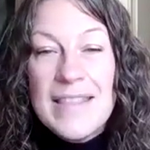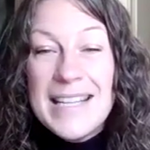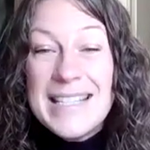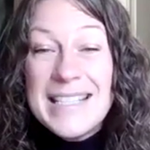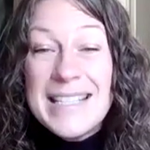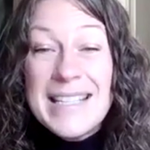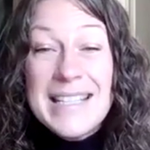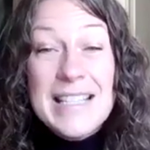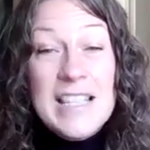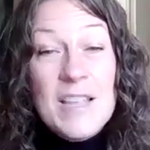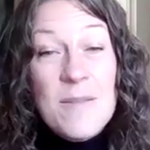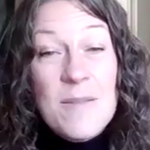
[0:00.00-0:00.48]

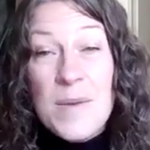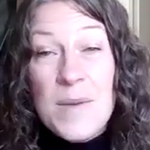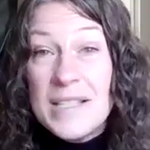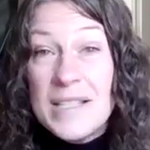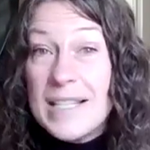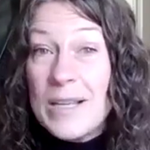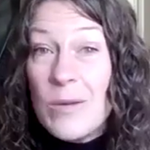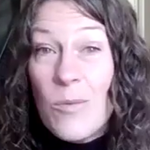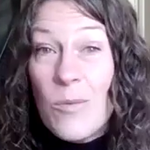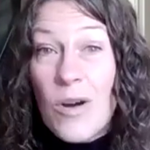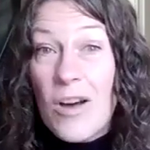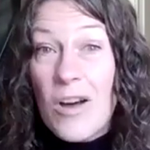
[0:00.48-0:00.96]
This is the
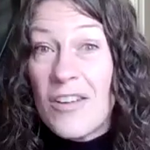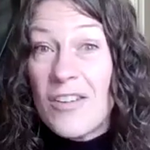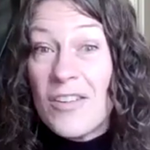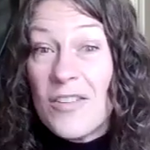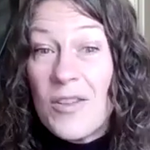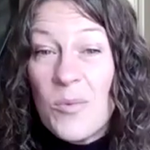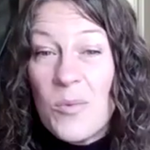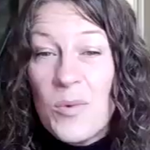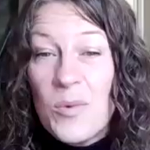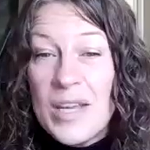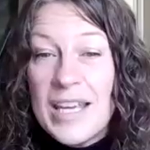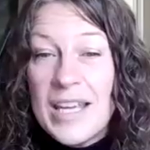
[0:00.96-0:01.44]
busy work
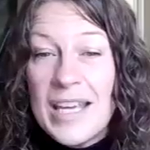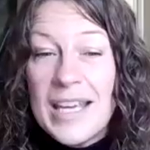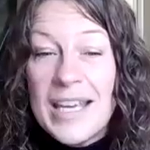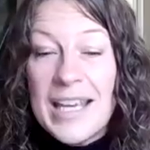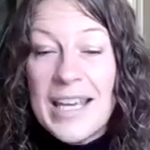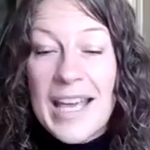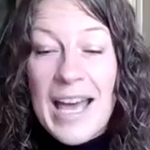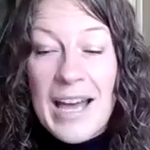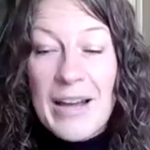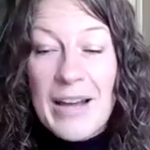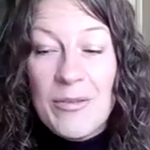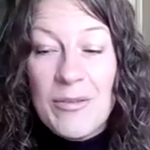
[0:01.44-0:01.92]
that we
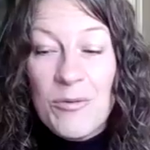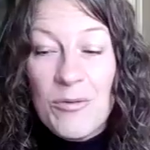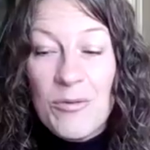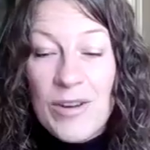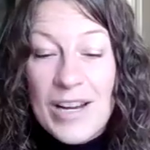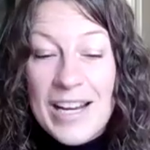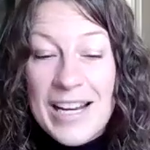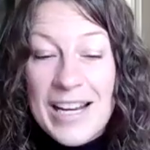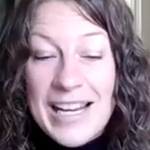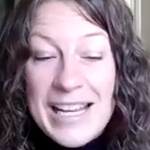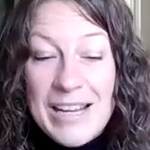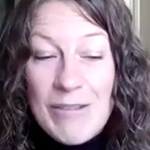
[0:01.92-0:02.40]
can get
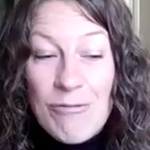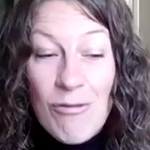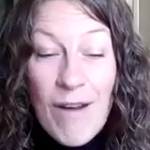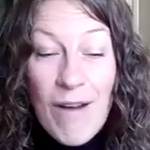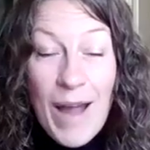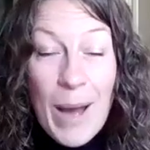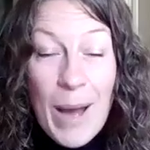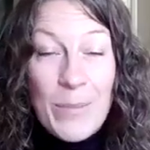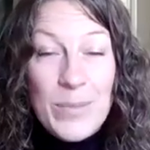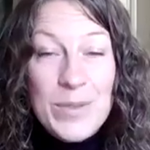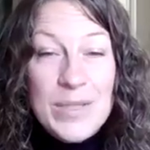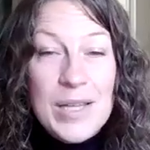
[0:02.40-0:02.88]
really
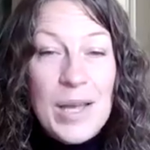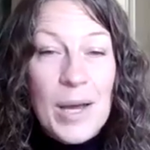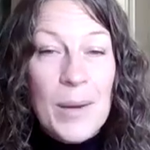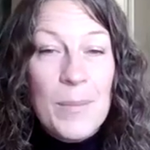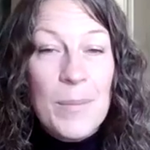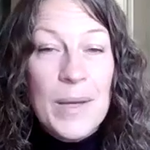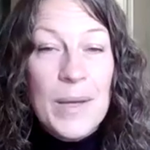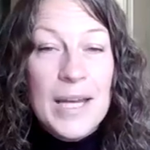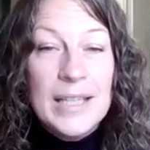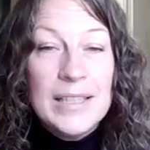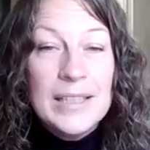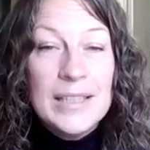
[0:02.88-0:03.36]
wrapped
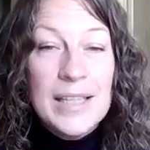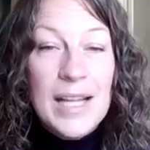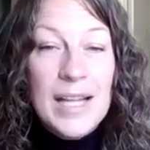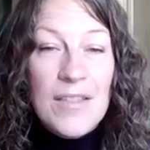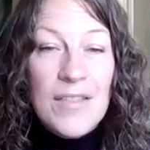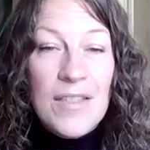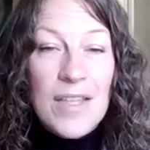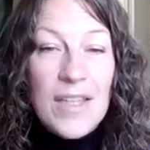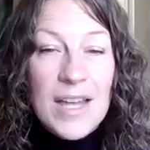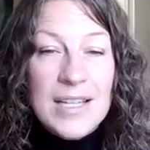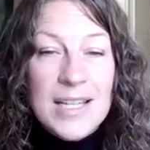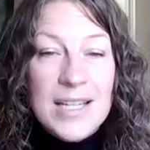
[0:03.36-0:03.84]
up in
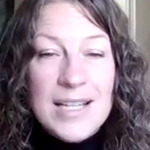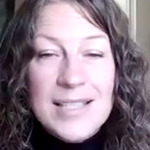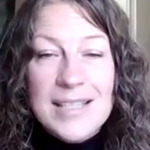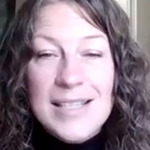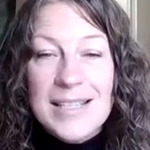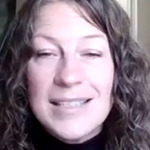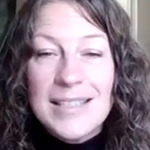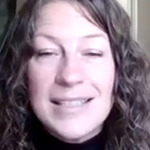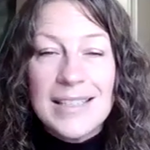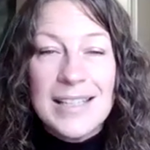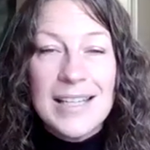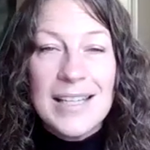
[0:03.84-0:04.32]
that
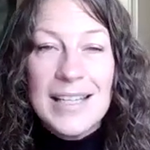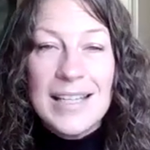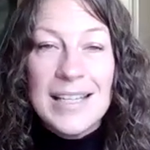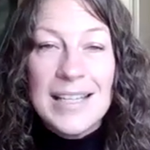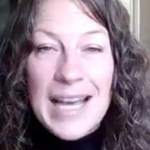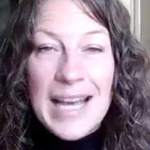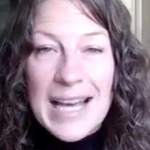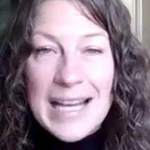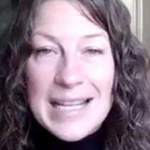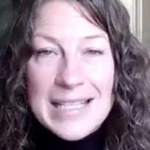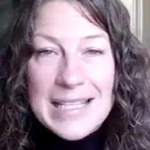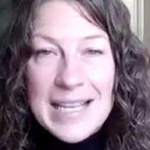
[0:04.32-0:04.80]
doesn't
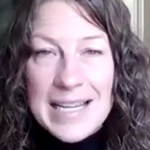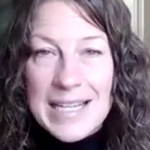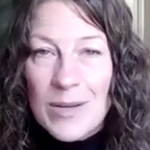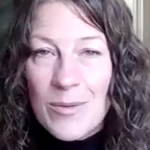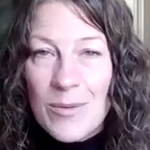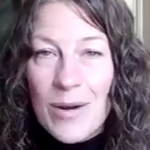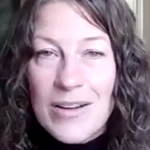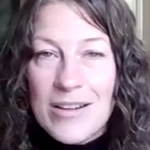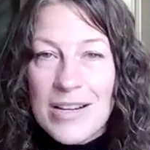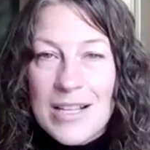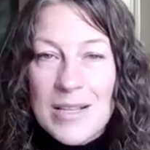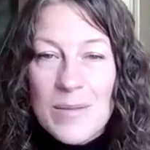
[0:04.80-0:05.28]
get us
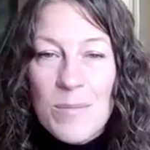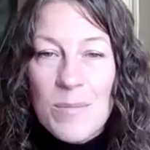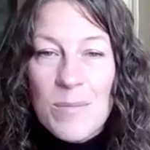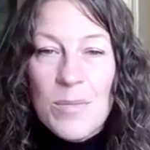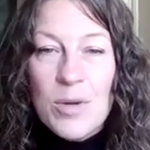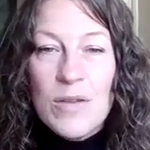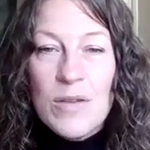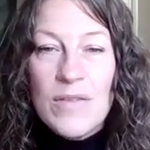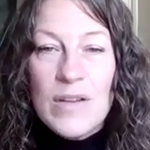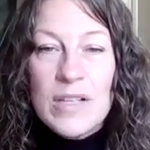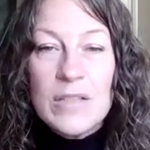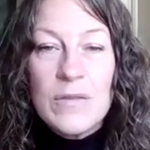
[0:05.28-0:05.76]
anywhere. It doesn't
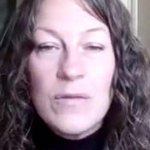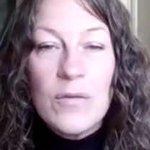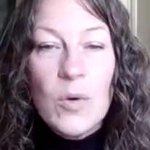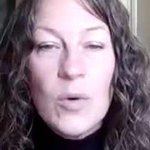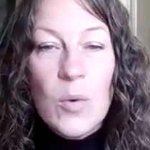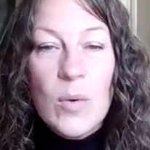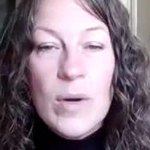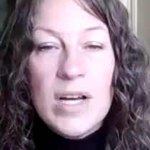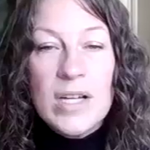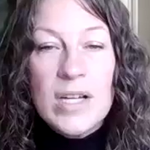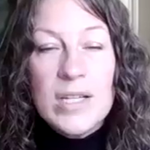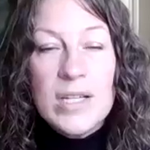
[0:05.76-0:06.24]
move us
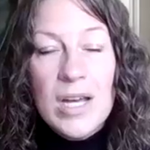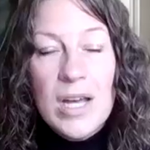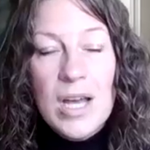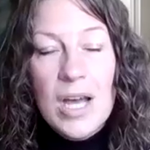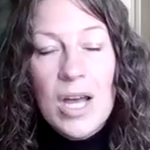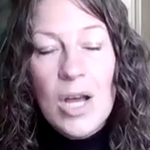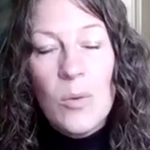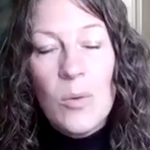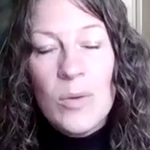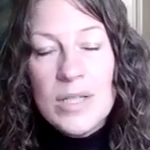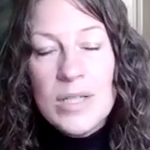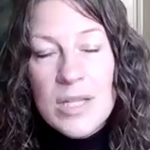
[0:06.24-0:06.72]
forward.
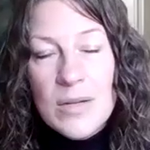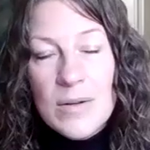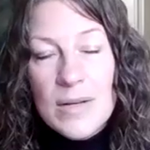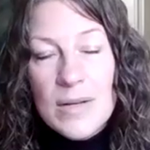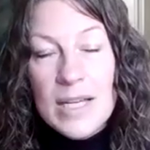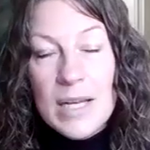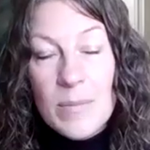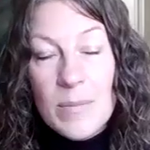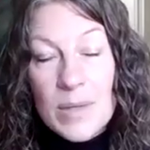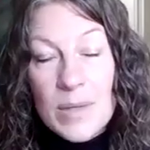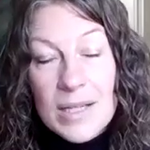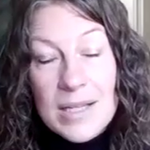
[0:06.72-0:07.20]
We're
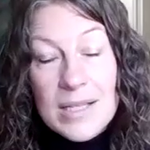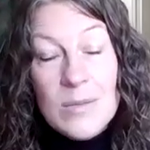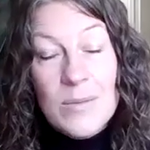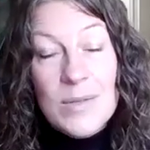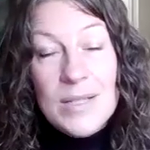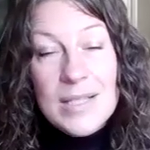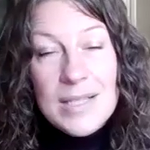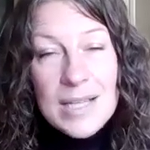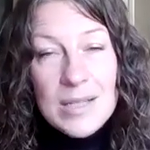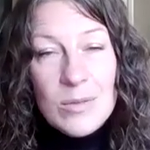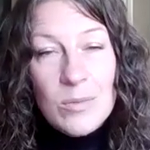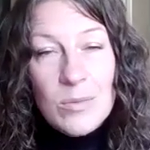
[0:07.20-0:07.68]
doing it because
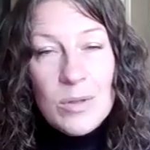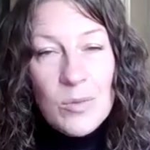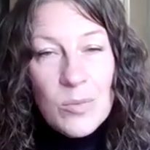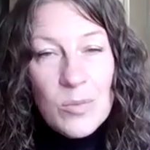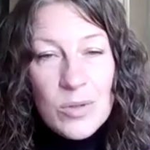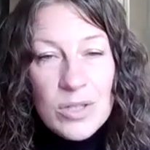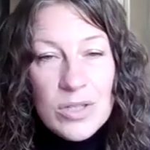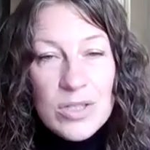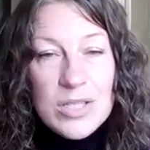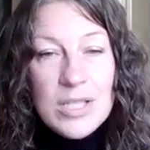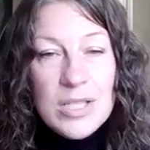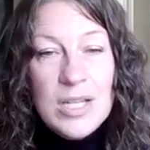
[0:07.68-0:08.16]
we said we
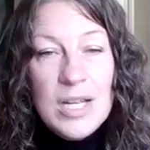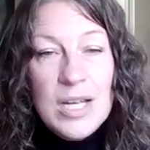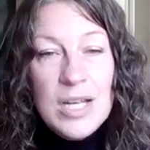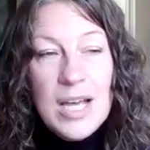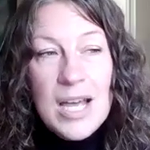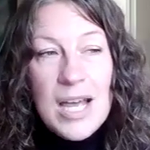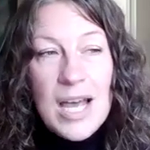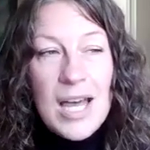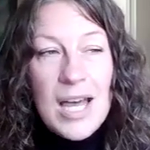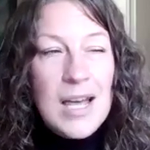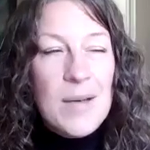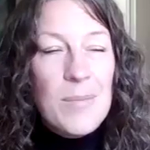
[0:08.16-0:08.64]
would,
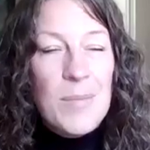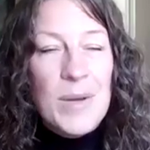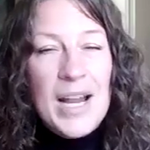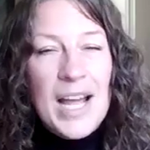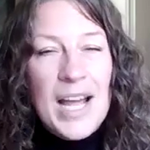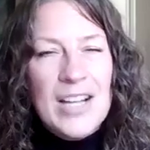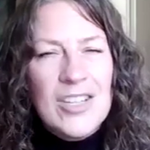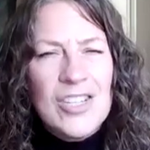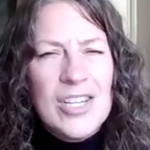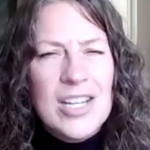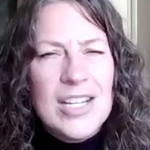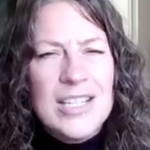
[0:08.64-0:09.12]
but
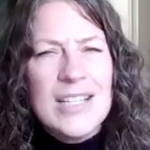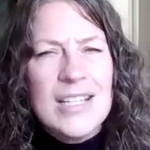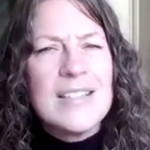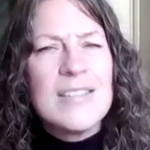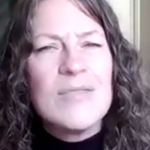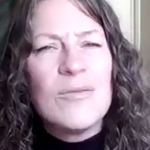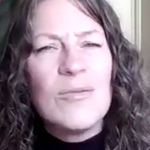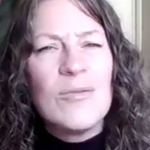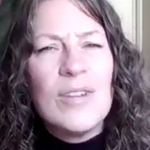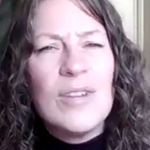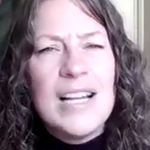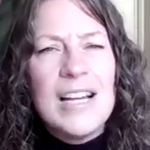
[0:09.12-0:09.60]
actually it
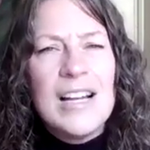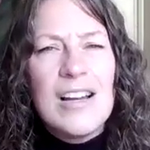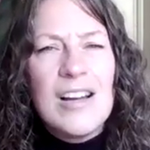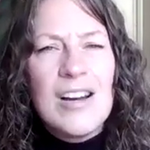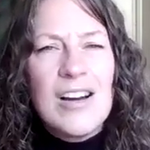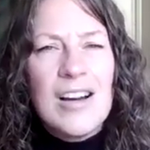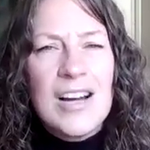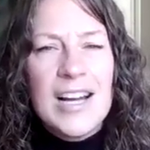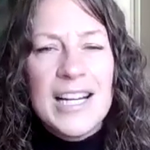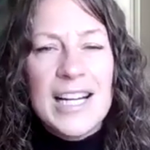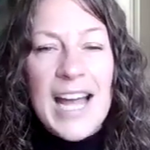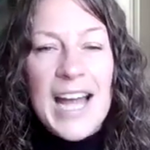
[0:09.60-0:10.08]
doesn't really
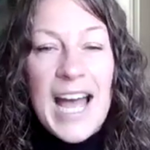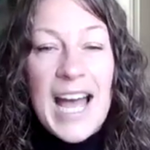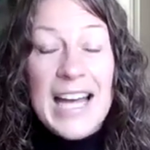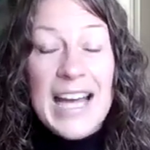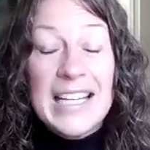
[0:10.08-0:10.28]
align.